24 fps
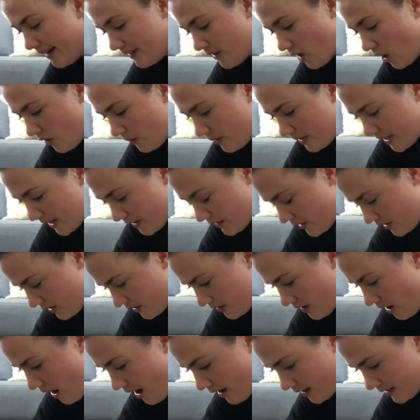all the way down to your
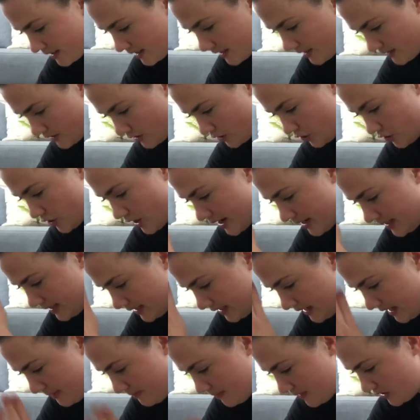coccyx. You're trying to
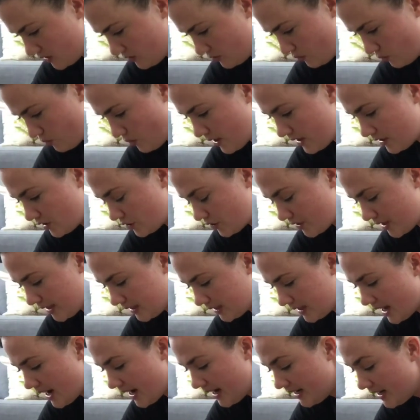keep into one straight
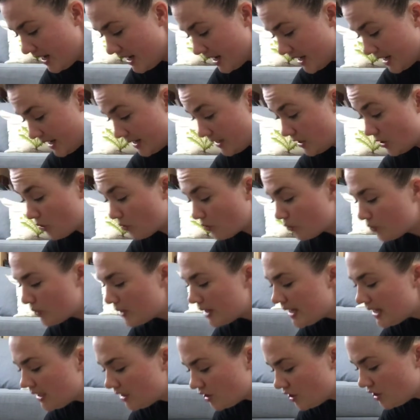line, and you're
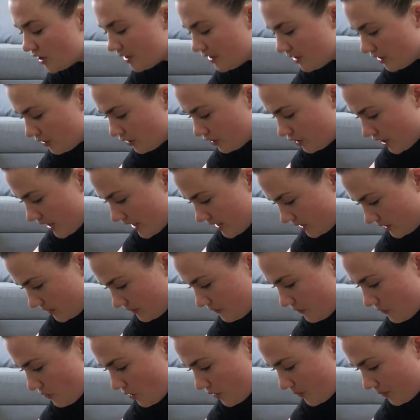reaching your chest
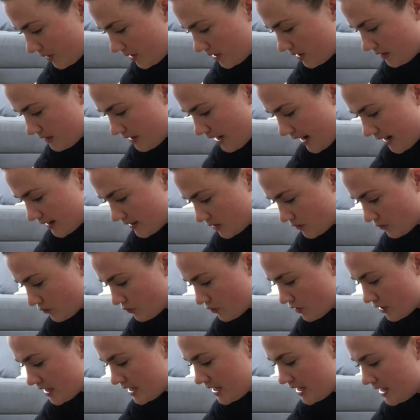forward, you guys.
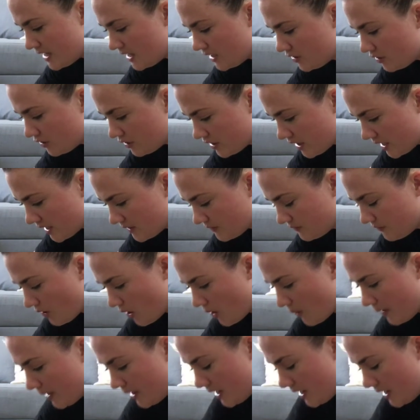Reach your chest forward.